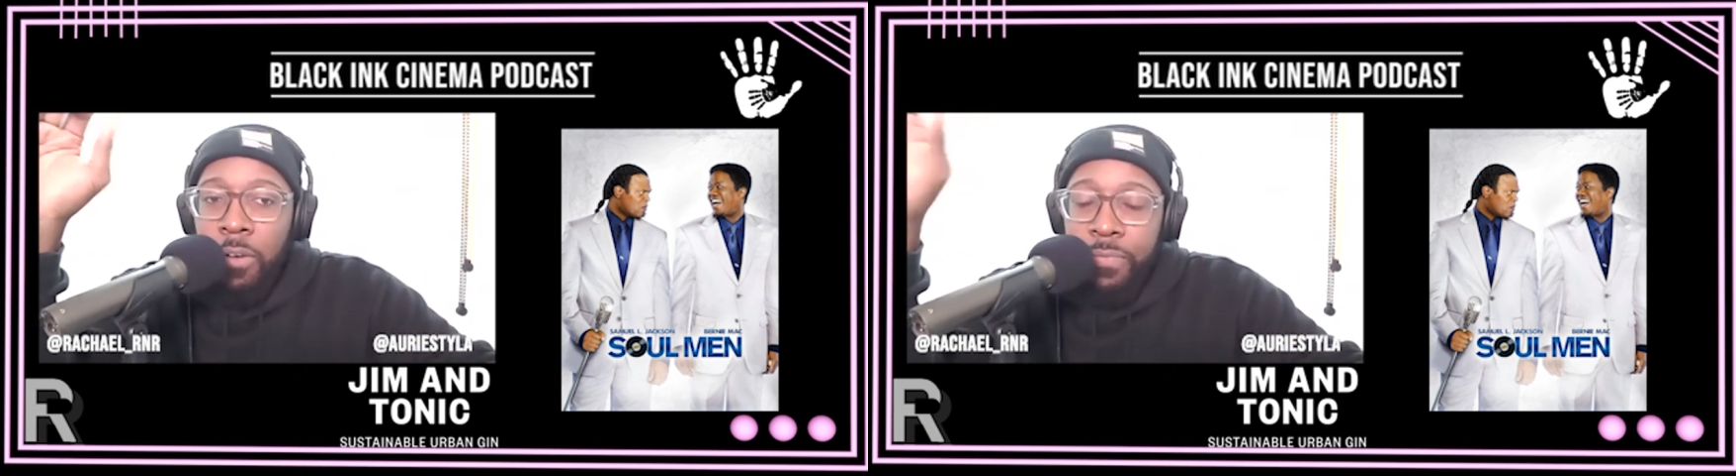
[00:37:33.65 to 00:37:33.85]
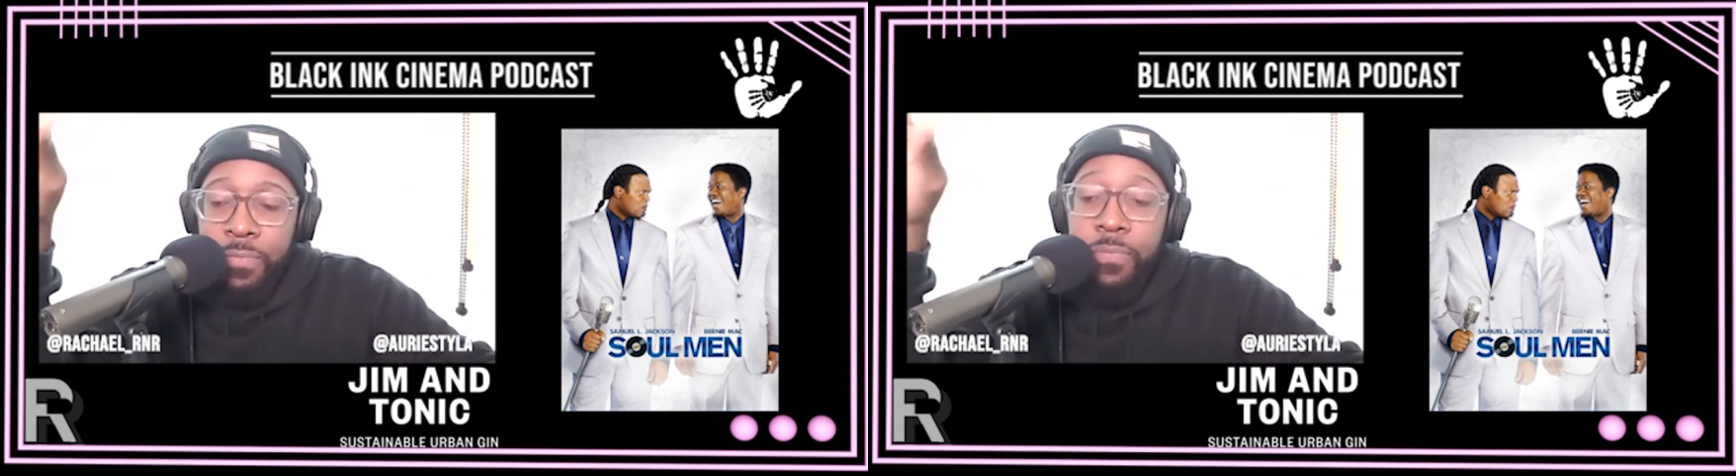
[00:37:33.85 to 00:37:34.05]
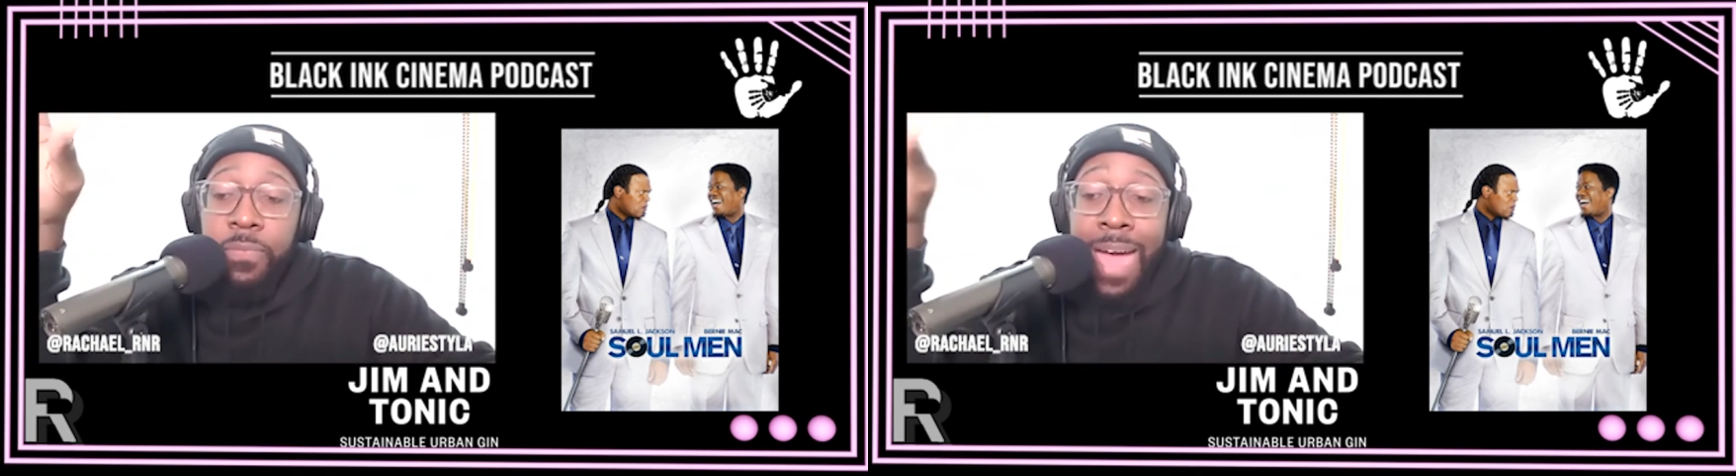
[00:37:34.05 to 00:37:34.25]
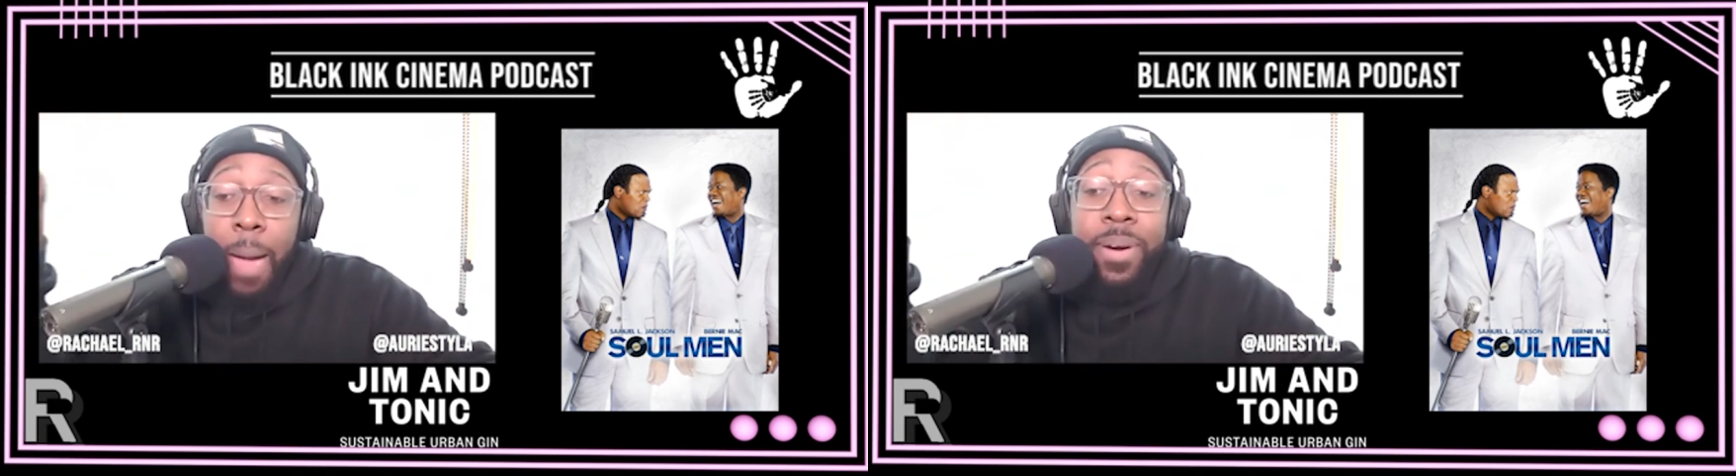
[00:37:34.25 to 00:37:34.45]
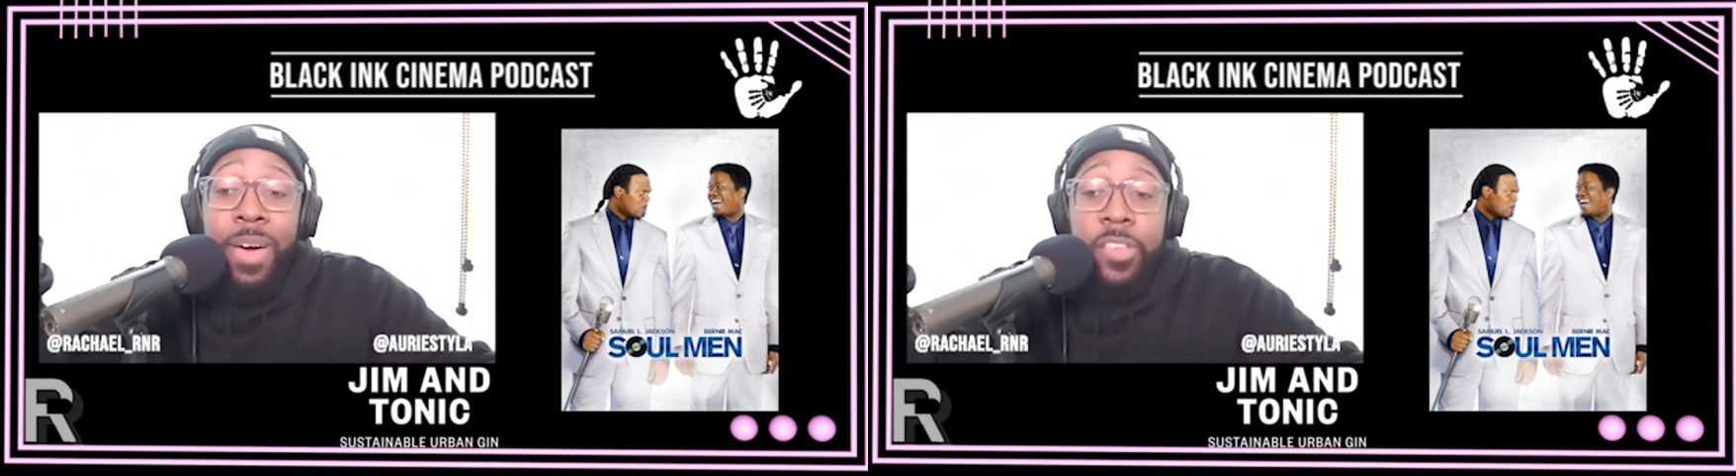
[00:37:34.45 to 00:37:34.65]
of
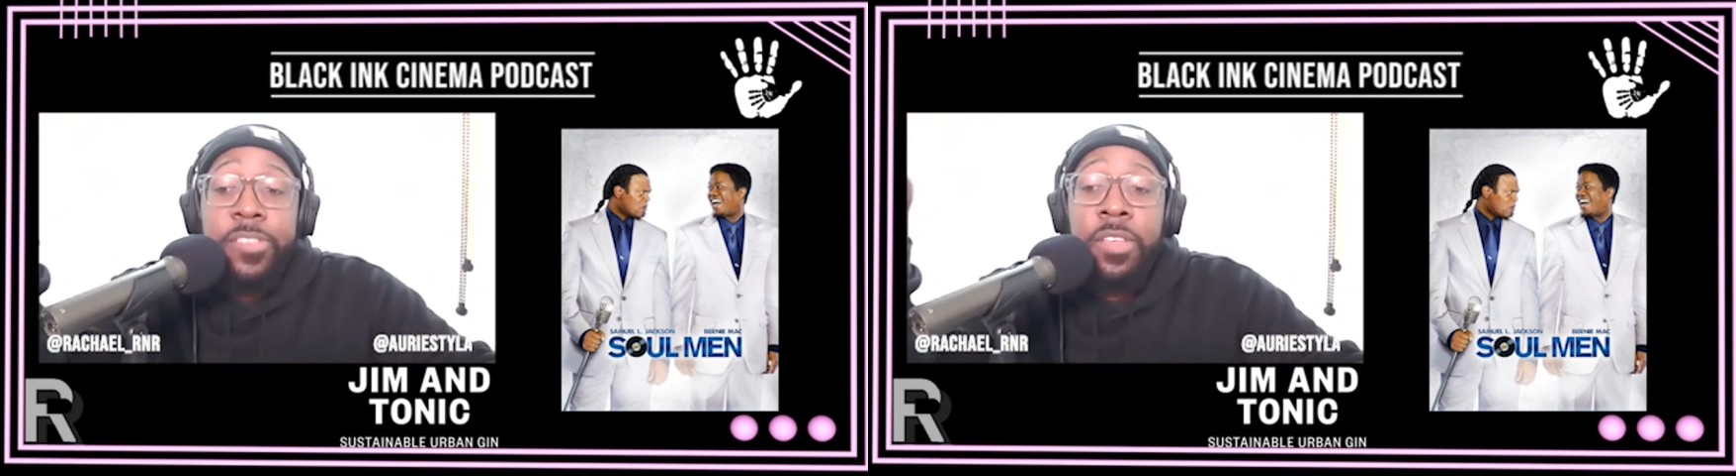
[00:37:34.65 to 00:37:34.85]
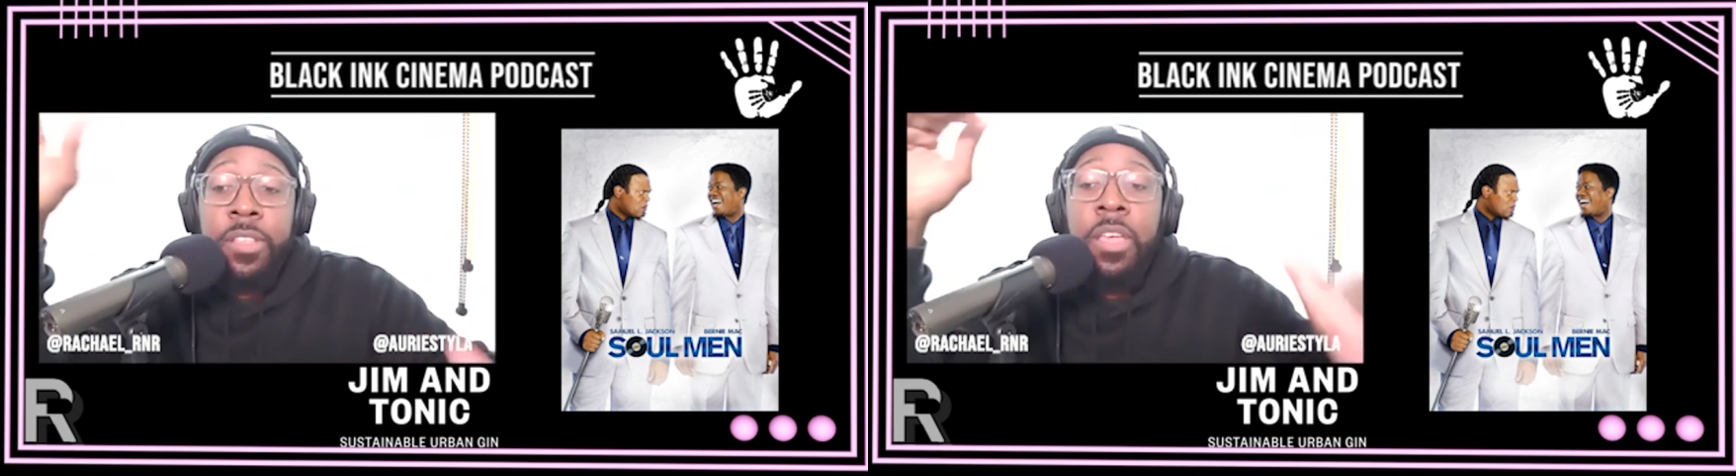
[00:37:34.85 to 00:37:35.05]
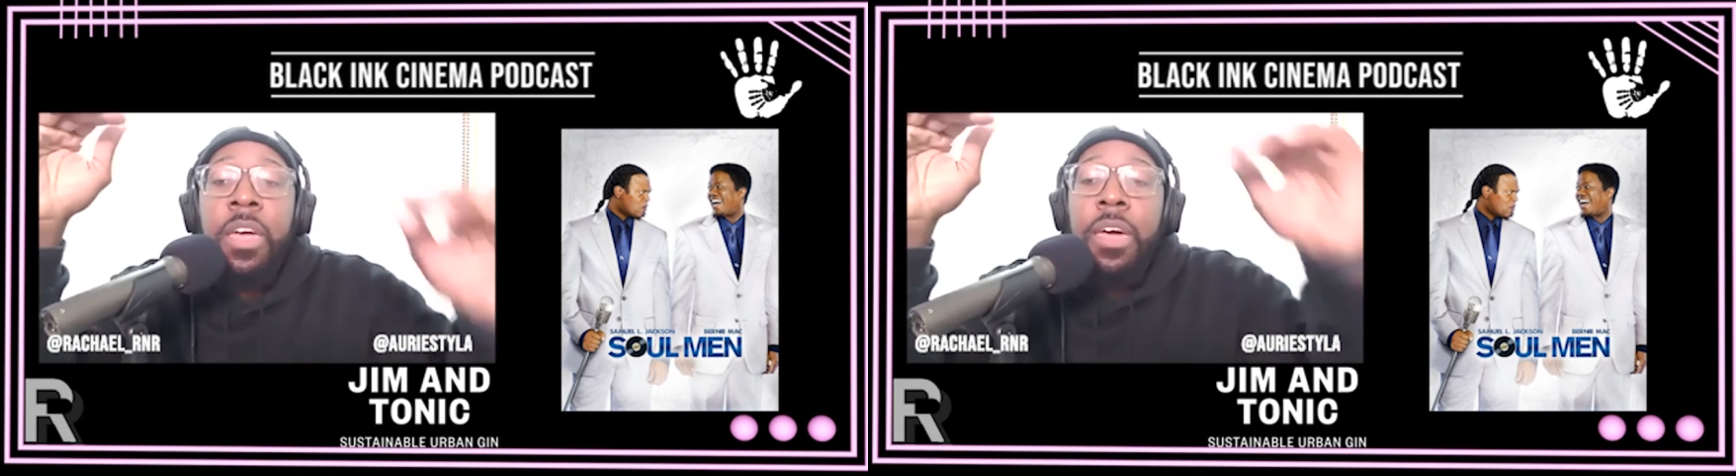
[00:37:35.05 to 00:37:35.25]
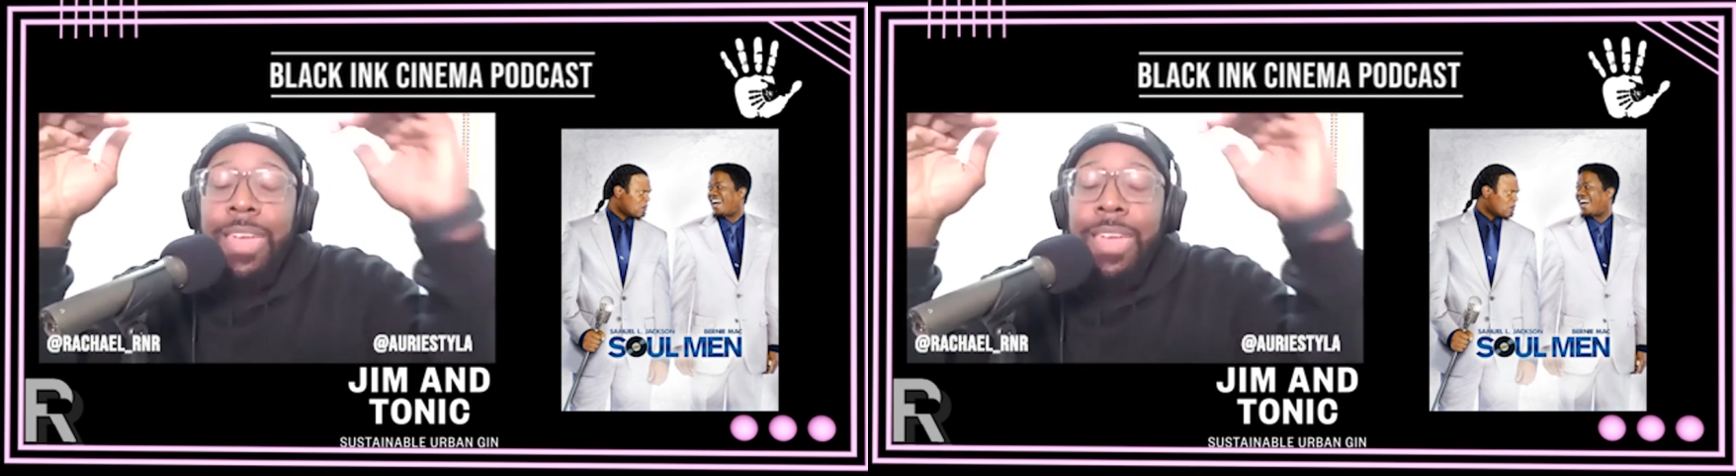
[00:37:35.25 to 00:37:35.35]
that person